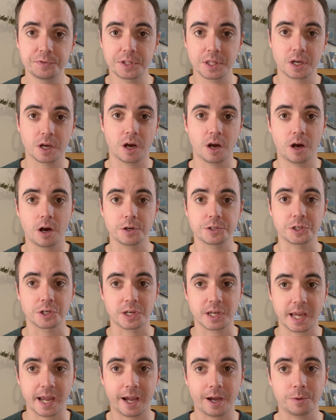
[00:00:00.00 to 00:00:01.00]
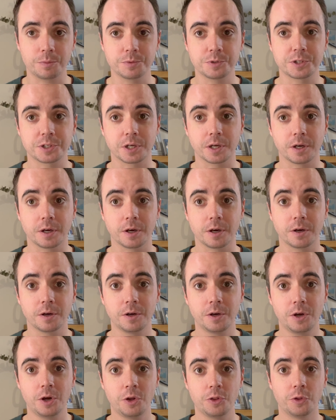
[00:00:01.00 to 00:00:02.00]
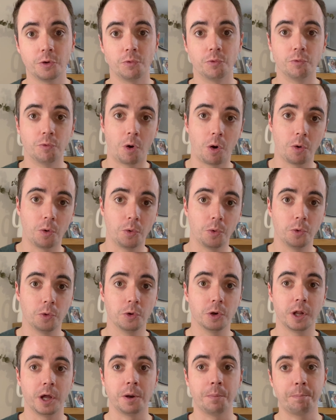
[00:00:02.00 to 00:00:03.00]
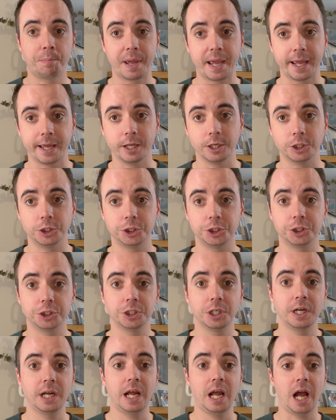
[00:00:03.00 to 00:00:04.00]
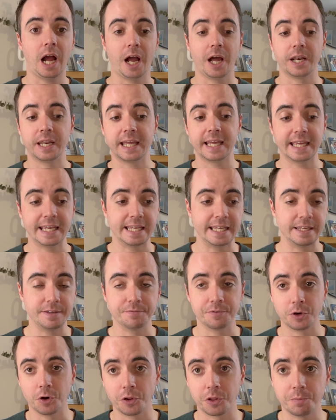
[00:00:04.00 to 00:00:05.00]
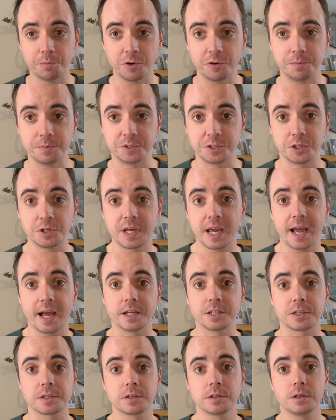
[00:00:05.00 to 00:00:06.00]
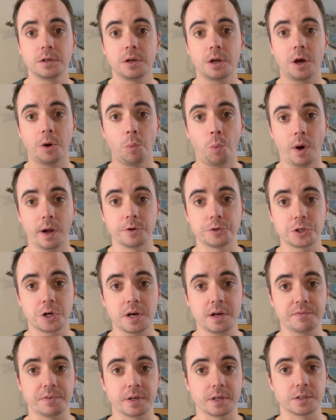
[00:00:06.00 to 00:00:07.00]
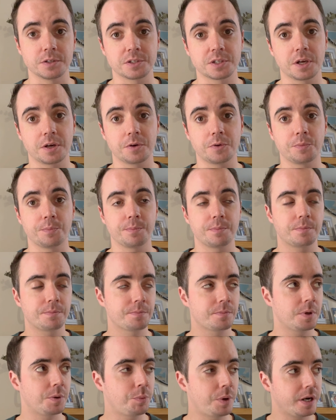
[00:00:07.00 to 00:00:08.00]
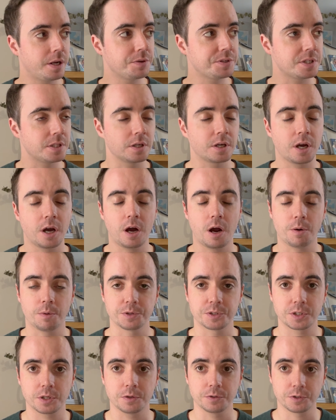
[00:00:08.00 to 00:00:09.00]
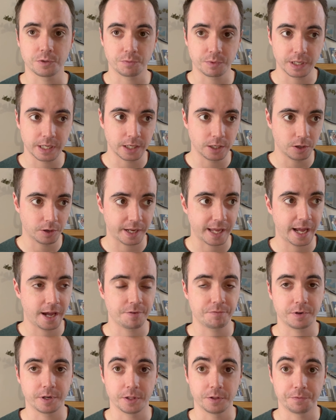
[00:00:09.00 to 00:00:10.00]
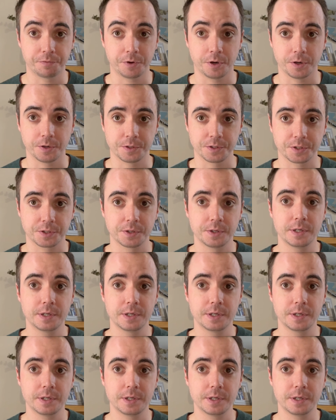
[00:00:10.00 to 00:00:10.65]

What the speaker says: the car to counter the roll and pitch and heave and other movements you get while driving. So when I was in the car, I was told to really look carefully at the front